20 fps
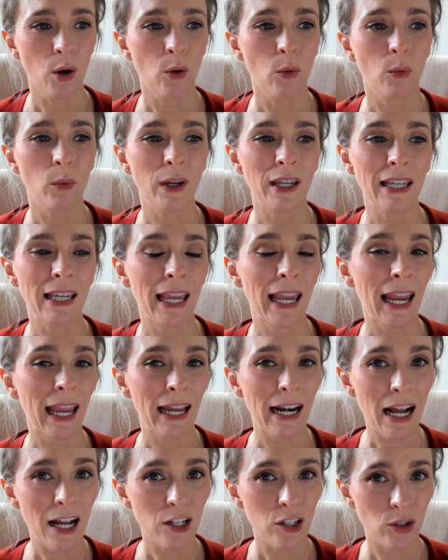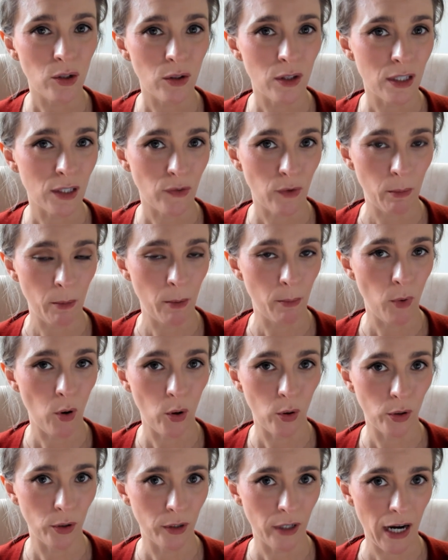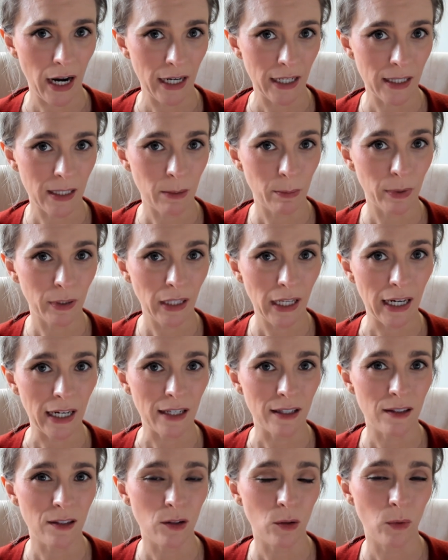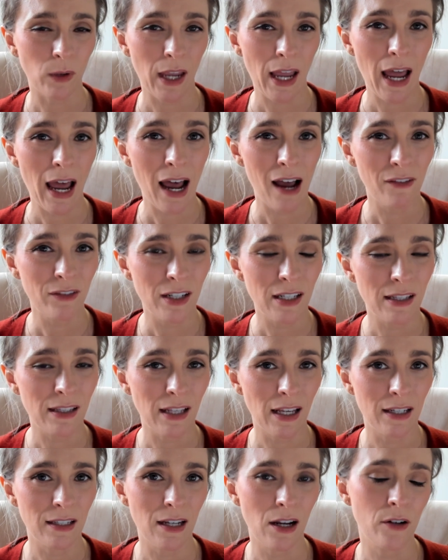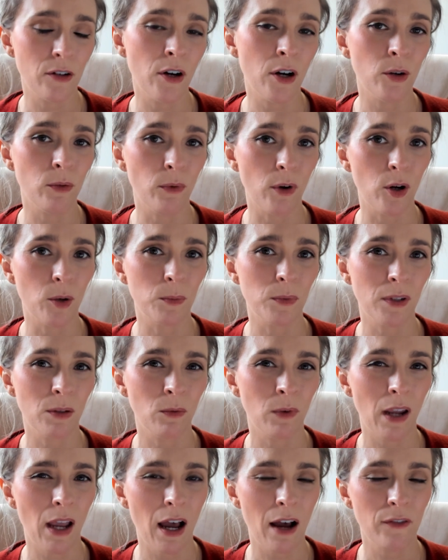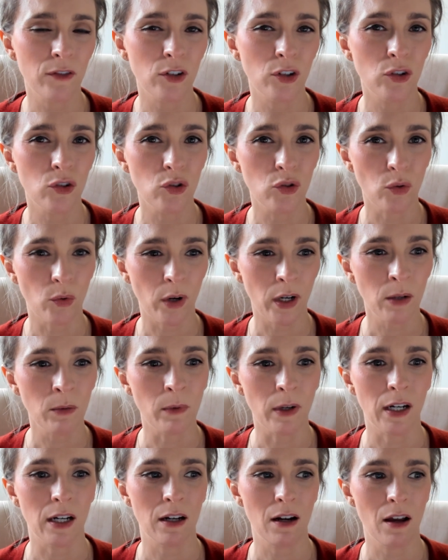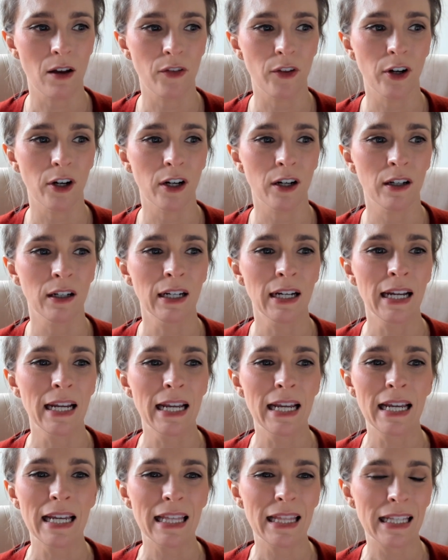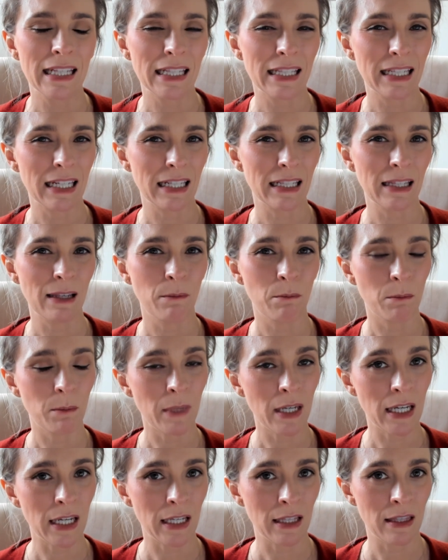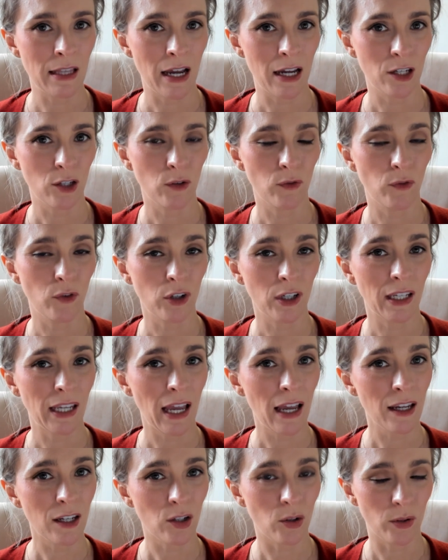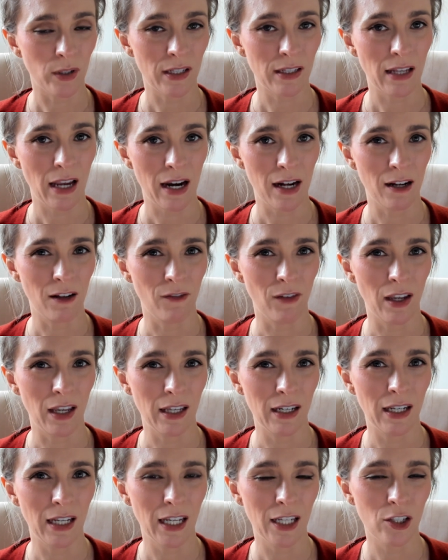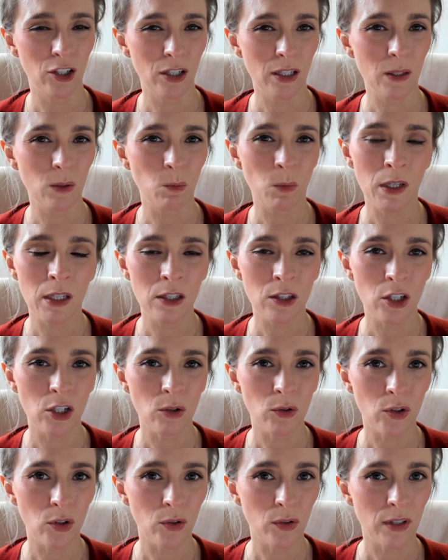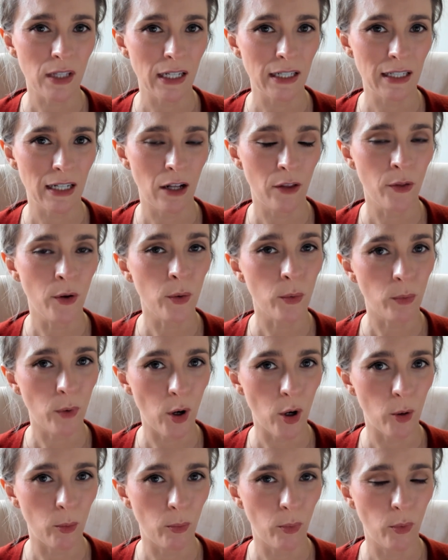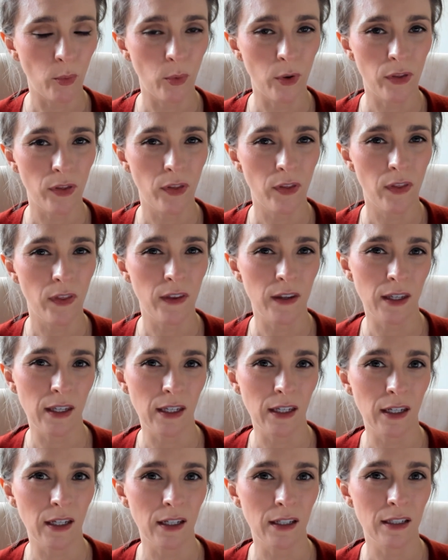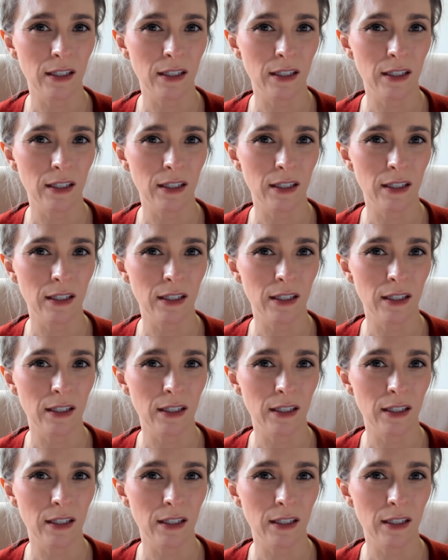we cannot do this from a polarized place. So we have to set down our ropes and we have to join one another. This doesn't mean that you forget your side of it. It just means you do set down the rope with the